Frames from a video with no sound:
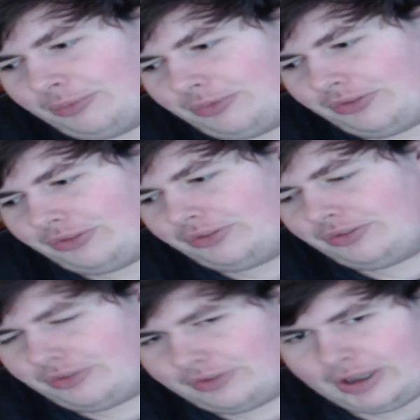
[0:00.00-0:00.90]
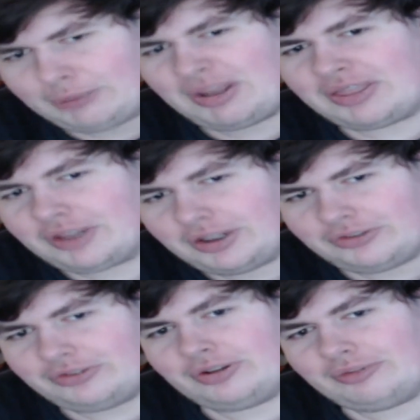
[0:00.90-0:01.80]
Just get my
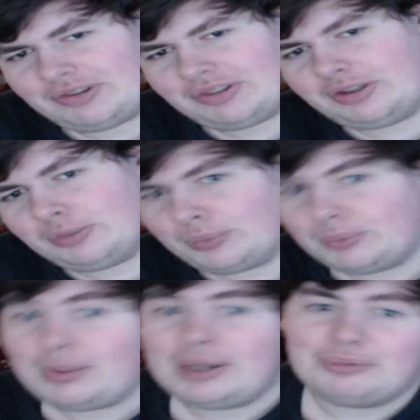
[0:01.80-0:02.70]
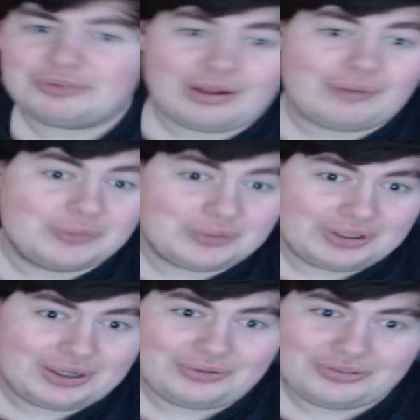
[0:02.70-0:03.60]
thoughts and everything. But my name is Tom Nuki,
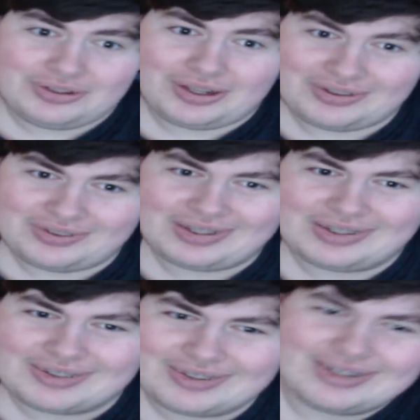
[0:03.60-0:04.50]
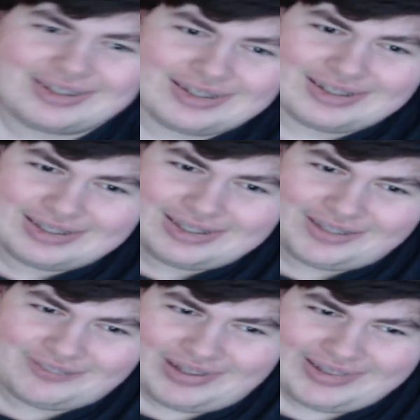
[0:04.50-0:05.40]
and I'll see you guys later.
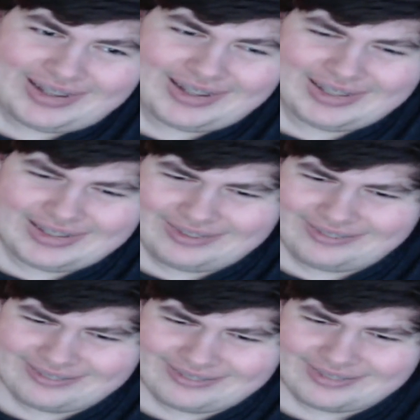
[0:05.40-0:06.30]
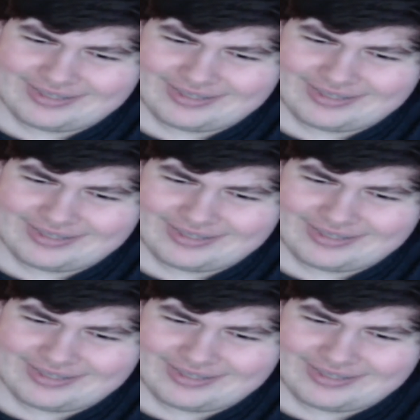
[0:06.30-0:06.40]
Goodbye, guys.